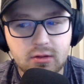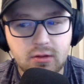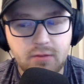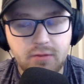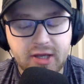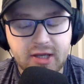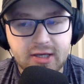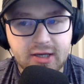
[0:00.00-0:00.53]

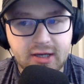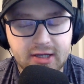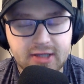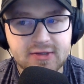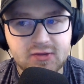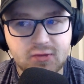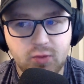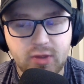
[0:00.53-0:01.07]

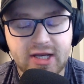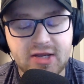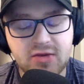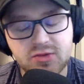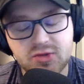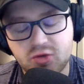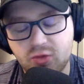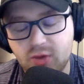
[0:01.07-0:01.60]
Because when he
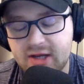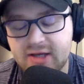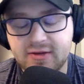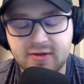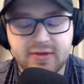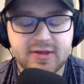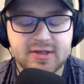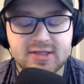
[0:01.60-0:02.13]
was traded
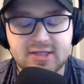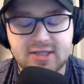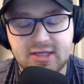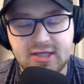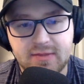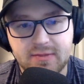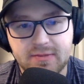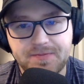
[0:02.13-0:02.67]
to this
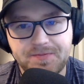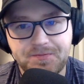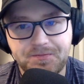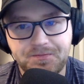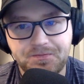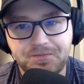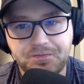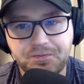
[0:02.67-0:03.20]
team,
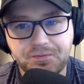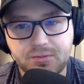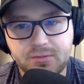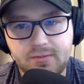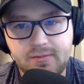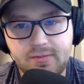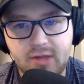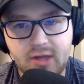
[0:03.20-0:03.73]

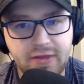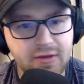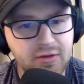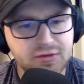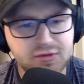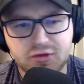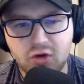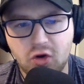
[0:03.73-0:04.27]
there
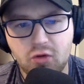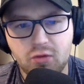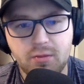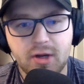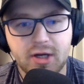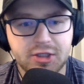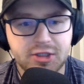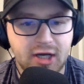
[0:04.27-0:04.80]
was so
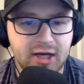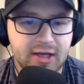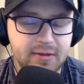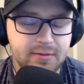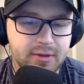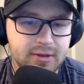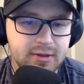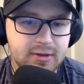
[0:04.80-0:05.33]
much
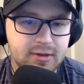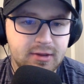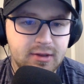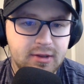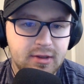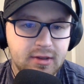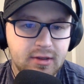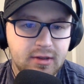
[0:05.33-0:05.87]
hype.
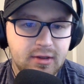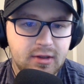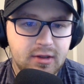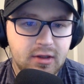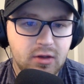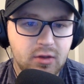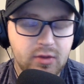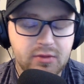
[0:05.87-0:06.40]

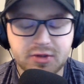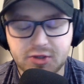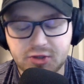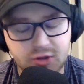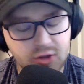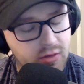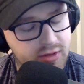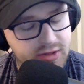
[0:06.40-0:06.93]
We were
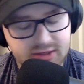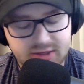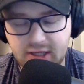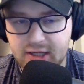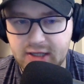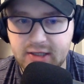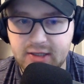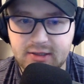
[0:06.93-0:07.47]
so
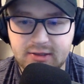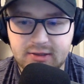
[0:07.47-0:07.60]
excited.